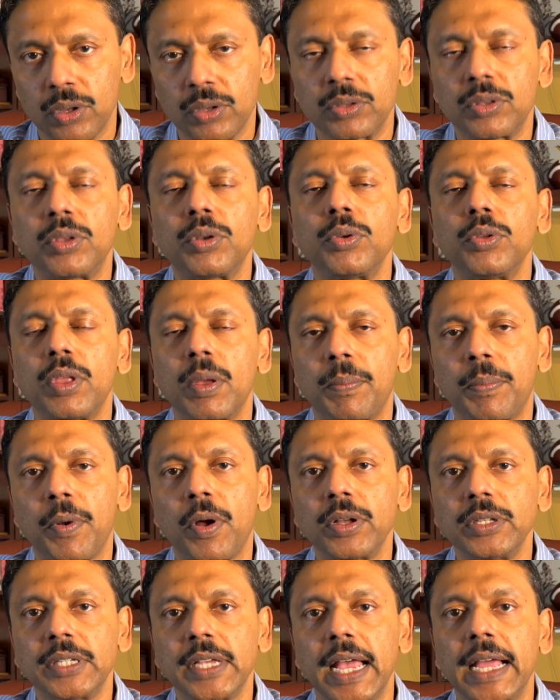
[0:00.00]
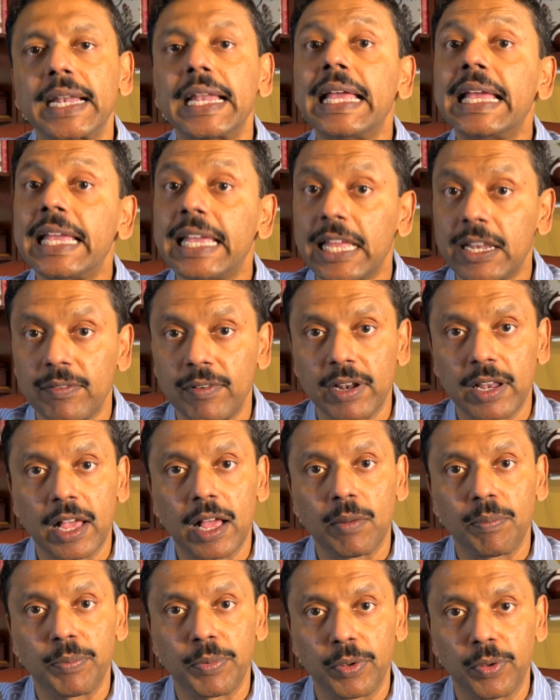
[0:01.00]
through the project, it will
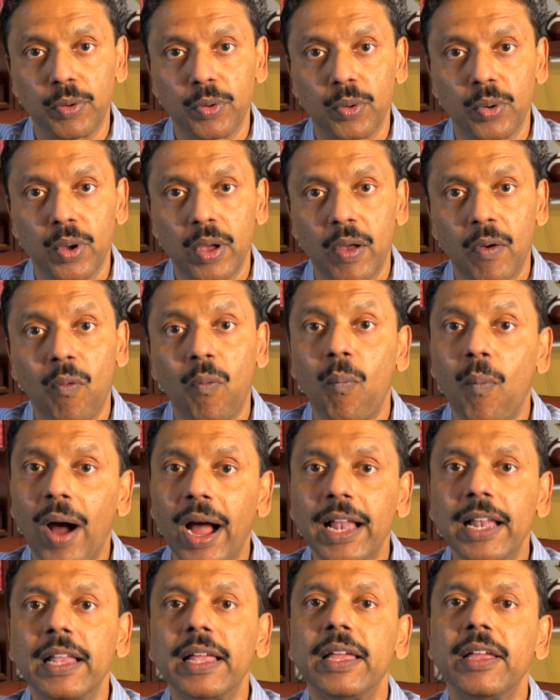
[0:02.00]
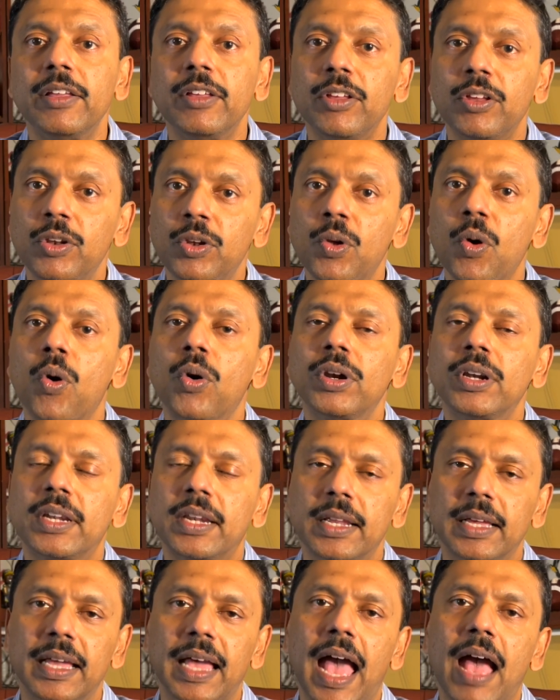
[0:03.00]
help you while you
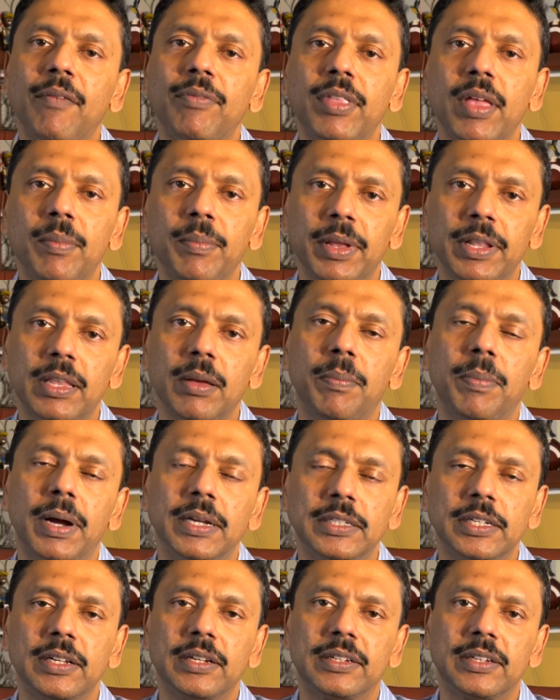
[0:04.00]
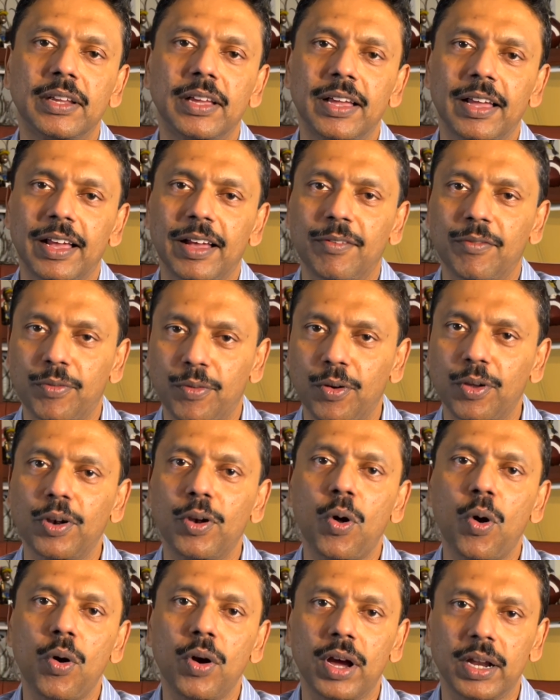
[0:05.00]
don't have them in the budget for
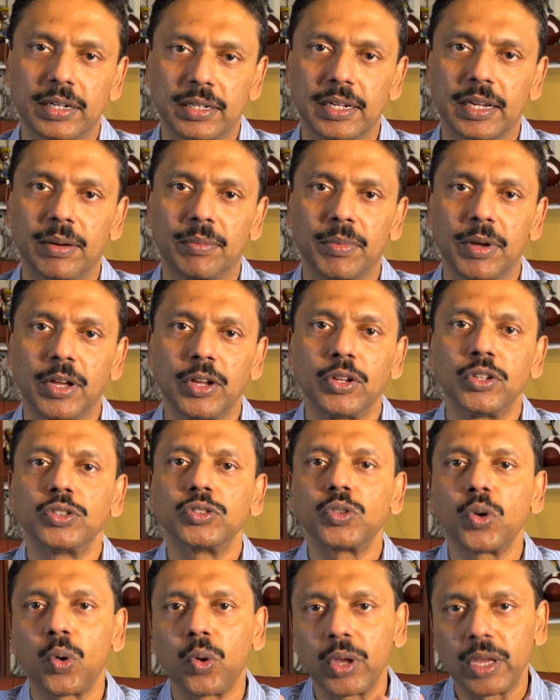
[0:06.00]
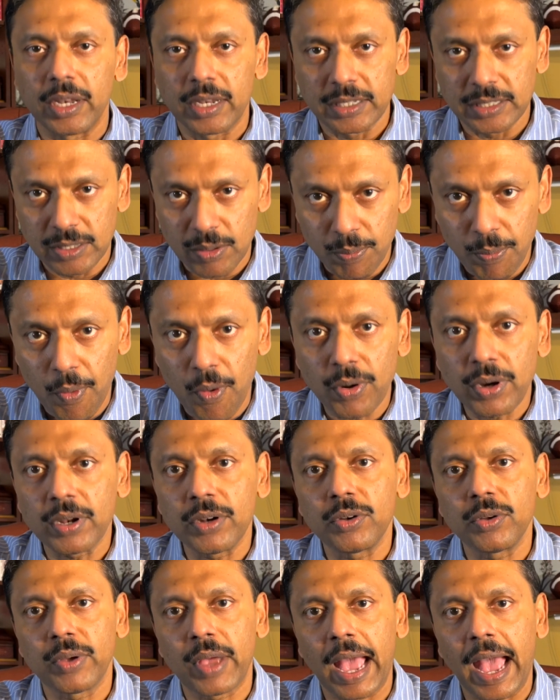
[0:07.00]
longer term. So it is important
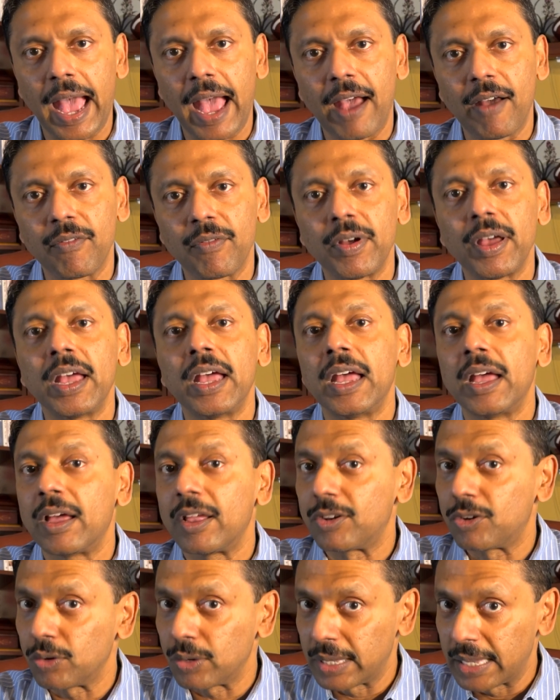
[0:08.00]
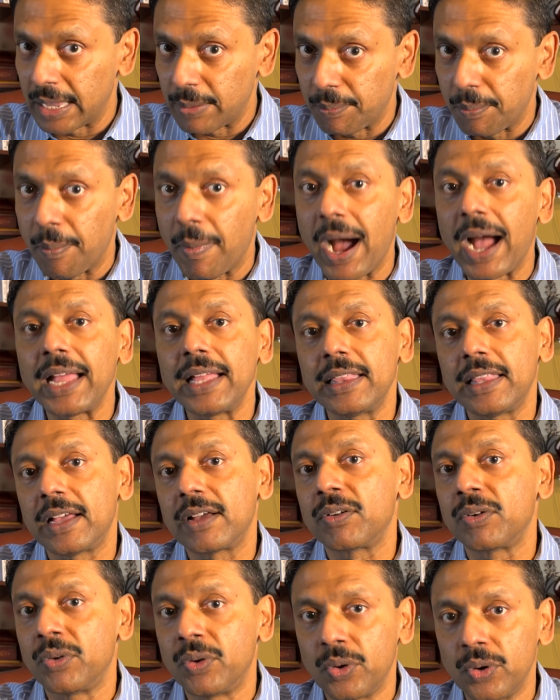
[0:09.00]
to buy the
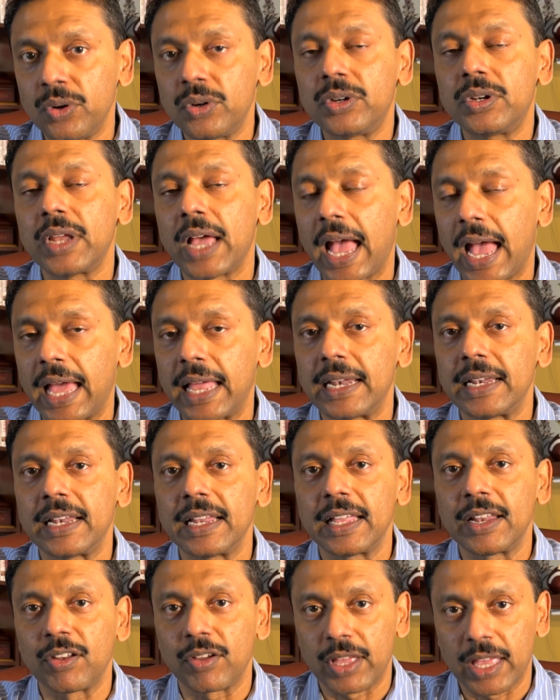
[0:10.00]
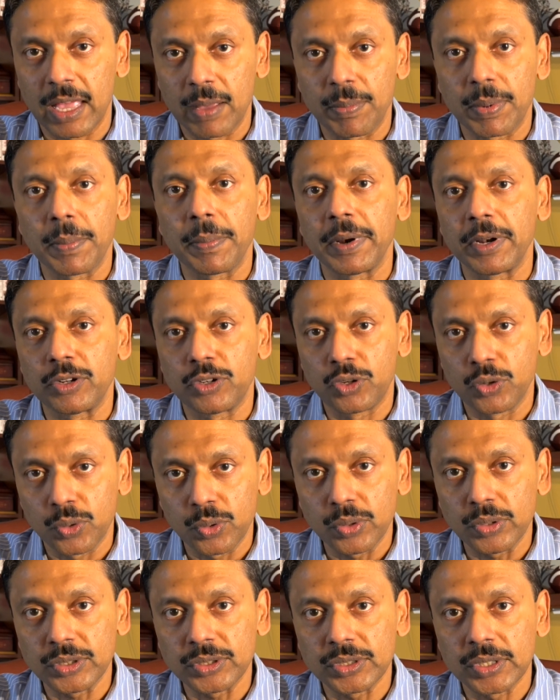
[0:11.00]
good and capable
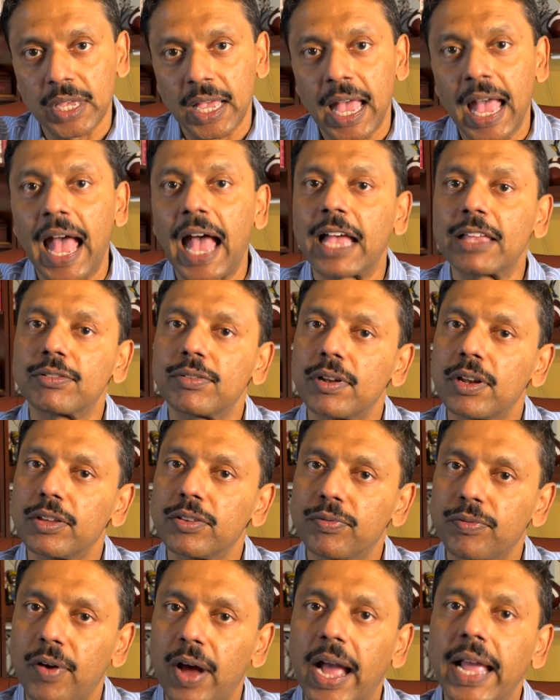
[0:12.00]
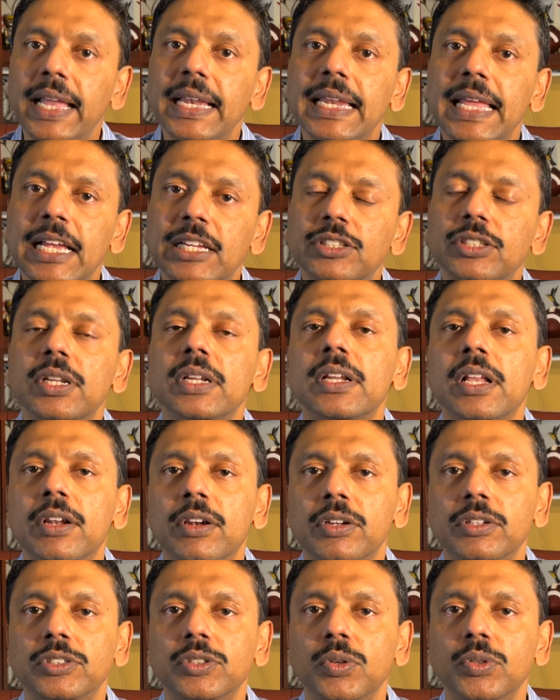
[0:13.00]
tools, as well as find external
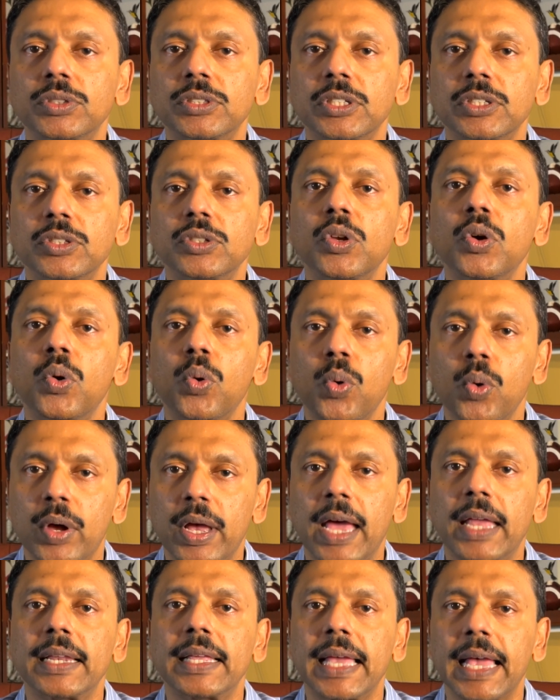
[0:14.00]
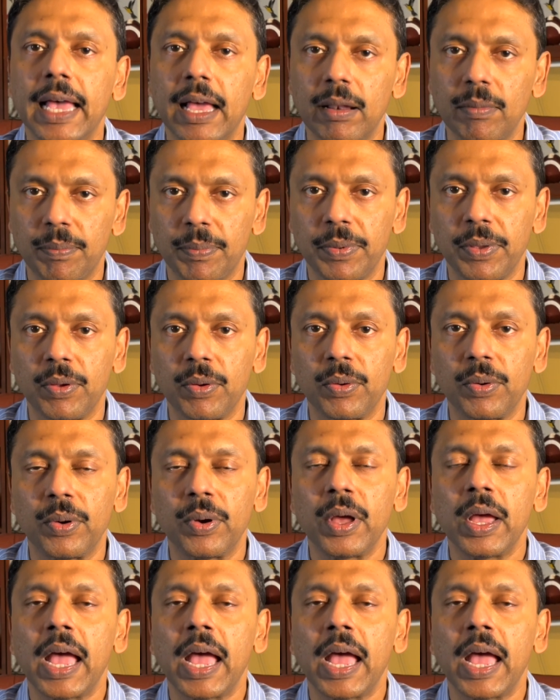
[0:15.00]
resources who can help you